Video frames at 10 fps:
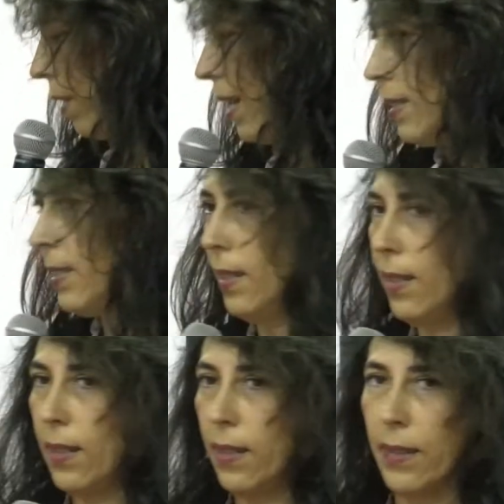that's
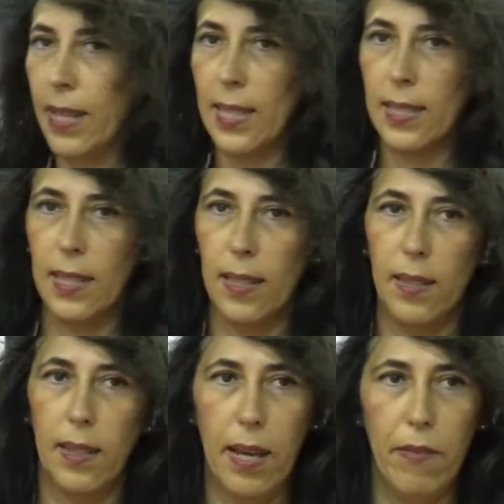
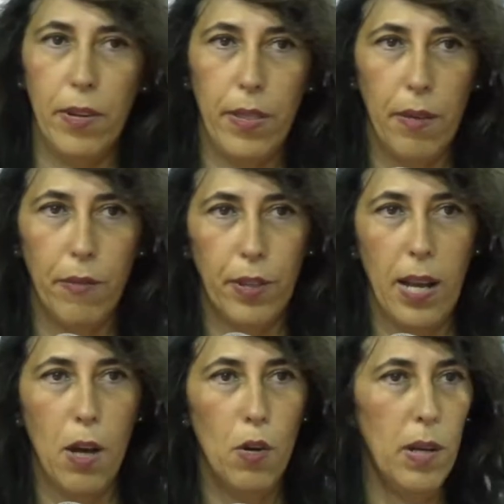everything for
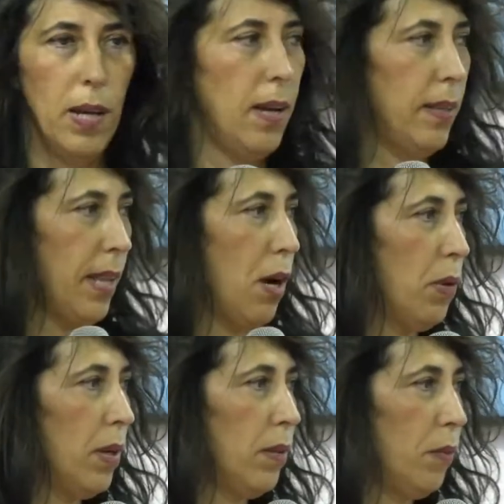now. Now
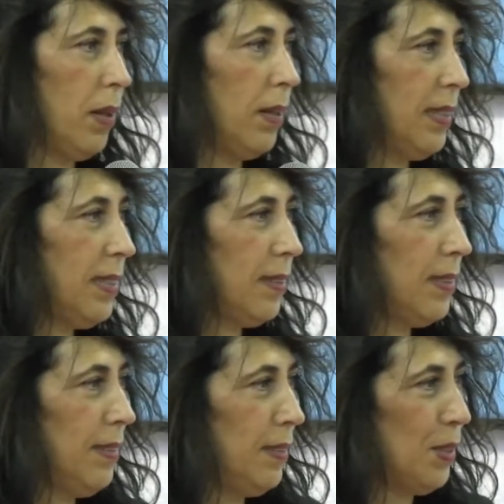we're
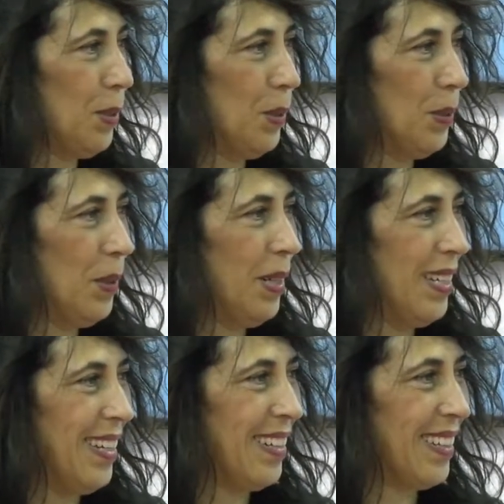listening to
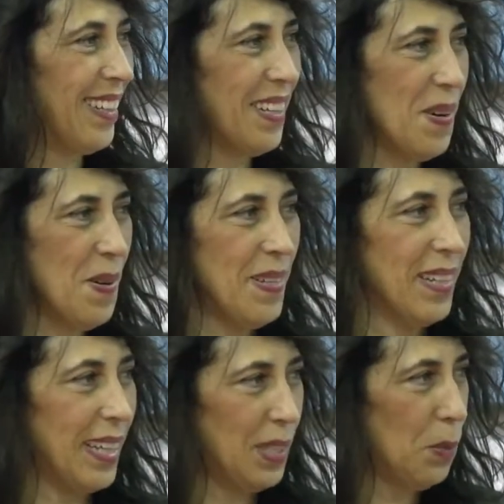Enrico,
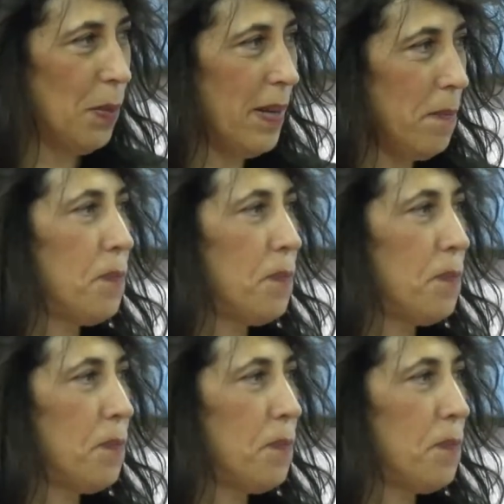Katuma.